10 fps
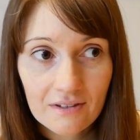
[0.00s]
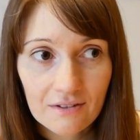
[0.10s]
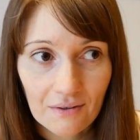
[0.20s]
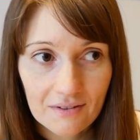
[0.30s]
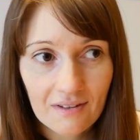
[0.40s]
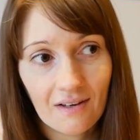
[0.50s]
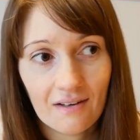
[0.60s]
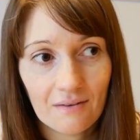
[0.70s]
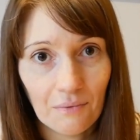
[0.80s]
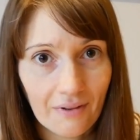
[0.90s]
So I was
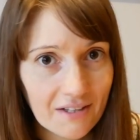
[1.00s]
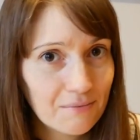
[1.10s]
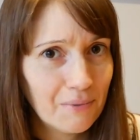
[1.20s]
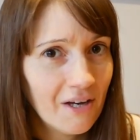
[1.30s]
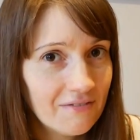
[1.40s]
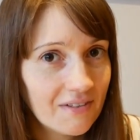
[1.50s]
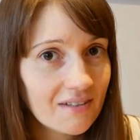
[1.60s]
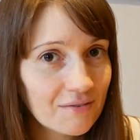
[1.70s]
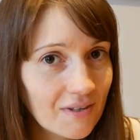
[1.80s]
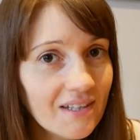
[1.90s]
like, well, that's
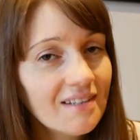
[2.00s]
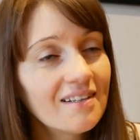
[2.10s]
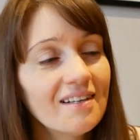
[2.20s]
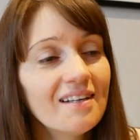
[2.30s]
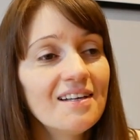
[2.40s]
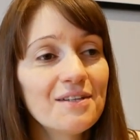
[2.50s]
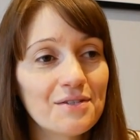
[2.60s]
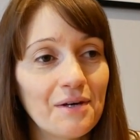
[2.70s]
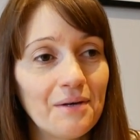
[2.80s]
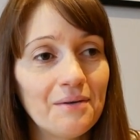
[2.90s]
perfect, right?
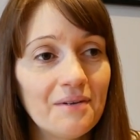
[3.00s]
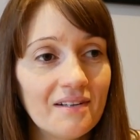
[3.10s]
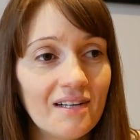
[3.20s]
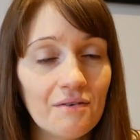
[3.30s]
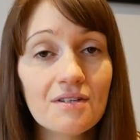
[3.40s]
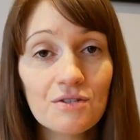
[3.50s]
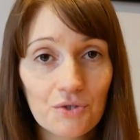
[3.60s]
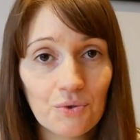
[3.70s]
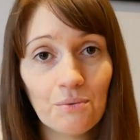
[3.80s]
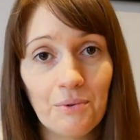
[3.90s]
So there is a
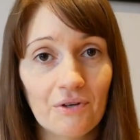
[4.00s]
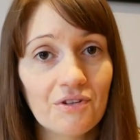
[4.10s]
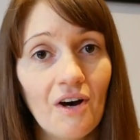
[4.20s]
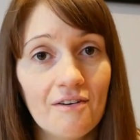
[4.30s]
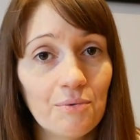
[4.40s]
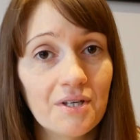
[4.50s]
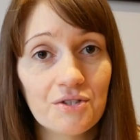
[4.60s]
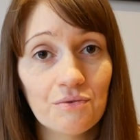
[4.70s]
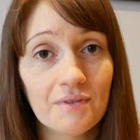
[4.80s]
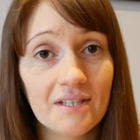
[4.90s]
short book that I've wanted
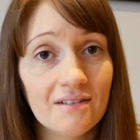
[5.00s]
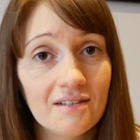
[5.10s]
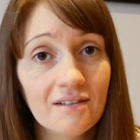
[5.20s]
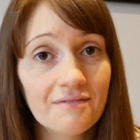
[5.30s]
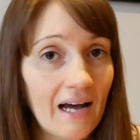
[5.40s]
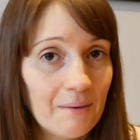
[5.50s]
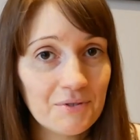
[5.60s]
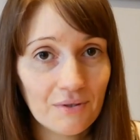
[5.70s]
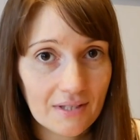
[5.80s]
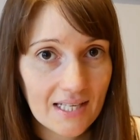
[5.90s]
to read for
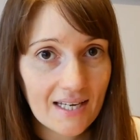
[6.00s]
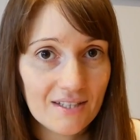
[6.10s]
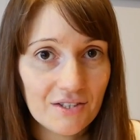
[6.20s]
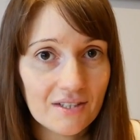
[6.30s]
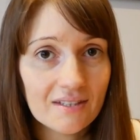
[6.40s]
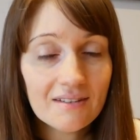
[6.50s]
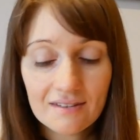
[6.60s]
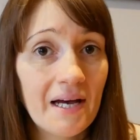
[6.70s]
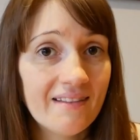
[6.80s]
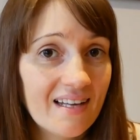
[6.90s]
absolutely ages,
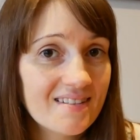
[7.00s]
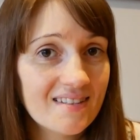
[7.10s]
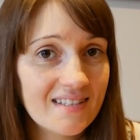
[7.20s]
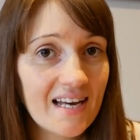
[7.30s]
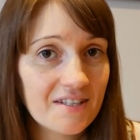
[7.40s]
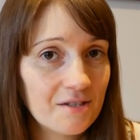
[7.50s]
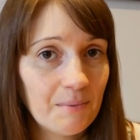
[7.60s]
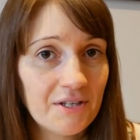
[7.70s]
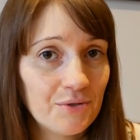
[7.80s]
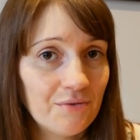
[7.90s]
and that's The Test
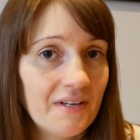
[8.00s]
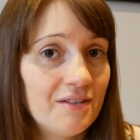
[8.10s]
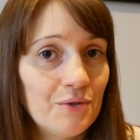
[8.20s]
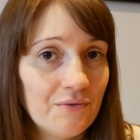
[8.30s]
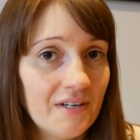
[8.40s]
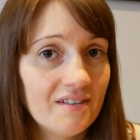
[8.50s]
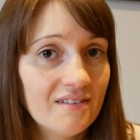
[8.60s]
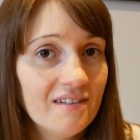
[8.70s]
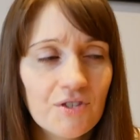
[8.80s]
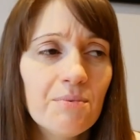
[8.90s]
by Sylvain Nouvel.
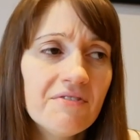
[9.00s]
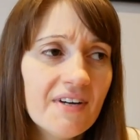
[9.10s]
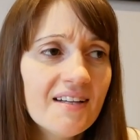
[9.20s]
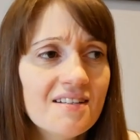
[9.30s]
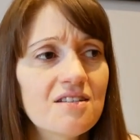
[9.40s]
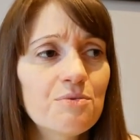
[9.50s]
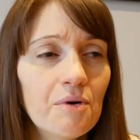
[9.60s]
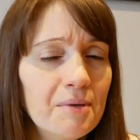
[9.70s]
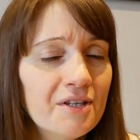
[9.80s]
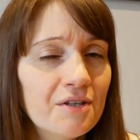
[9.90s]
To be fair, this is
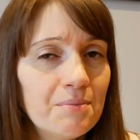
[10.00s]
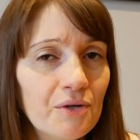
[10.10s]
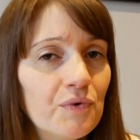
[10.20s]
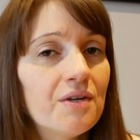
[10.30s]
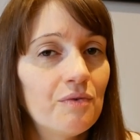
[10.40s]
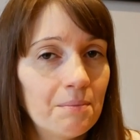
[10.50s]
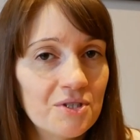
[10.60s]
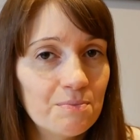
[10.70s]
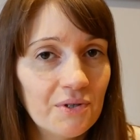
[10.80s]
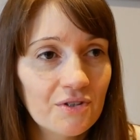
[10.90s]
probably going to be a really rubbish
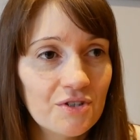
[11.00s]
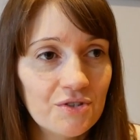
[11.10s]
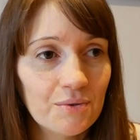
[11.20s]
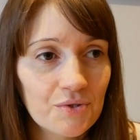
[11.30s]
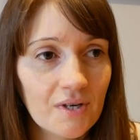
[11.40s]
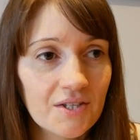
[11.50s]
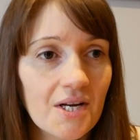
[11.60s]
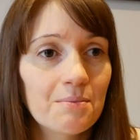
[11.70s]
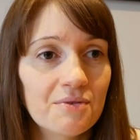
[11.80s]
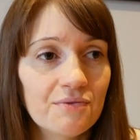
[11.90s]
book to do a try a
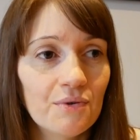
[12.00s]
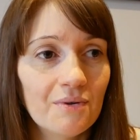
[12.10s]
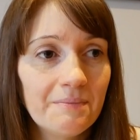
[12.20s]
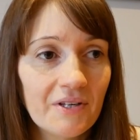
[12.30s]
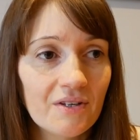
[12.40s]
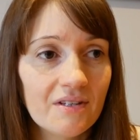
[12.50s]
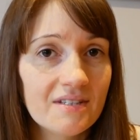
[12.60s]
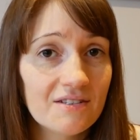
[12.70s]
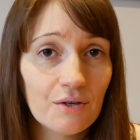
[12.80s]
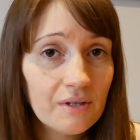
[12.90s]
chapter for, because
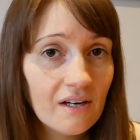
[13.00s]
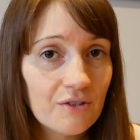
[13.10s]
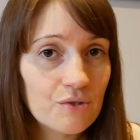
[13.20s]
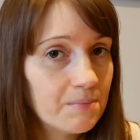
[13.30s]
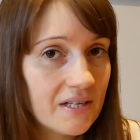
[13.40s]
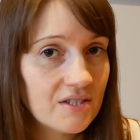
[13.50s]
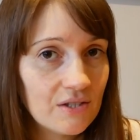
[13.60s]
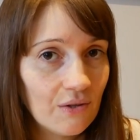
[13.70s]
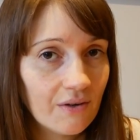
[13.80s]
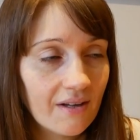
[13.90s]
it's only 100 pages
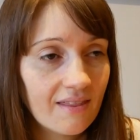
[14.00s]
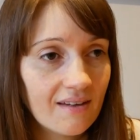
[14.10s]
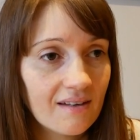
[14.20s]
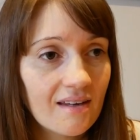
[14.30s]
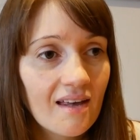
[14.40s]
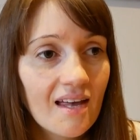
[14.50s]
long, I think.